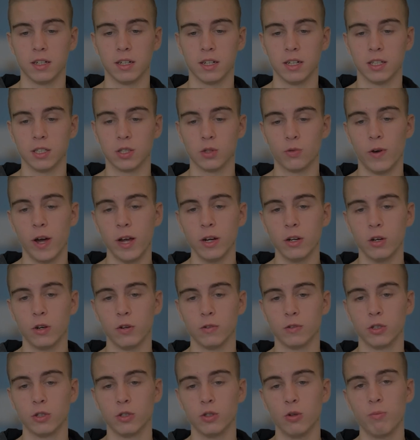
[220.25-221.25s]
as one
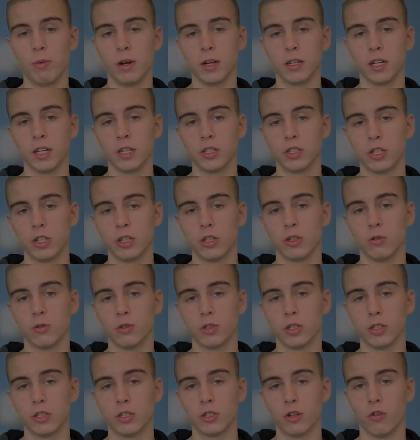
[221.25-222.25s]
of the two potential
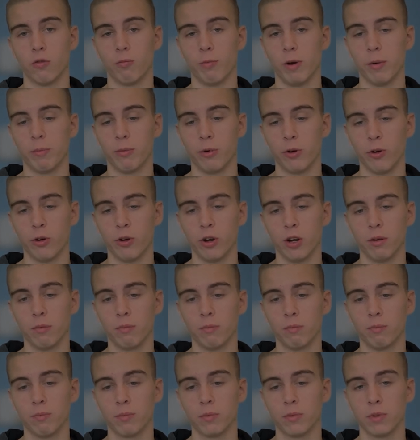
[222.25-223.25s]
users of my
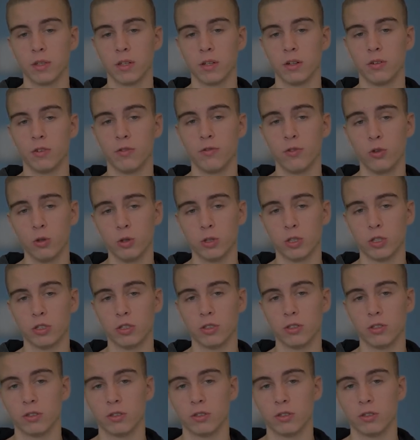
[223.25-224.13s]
program refused it.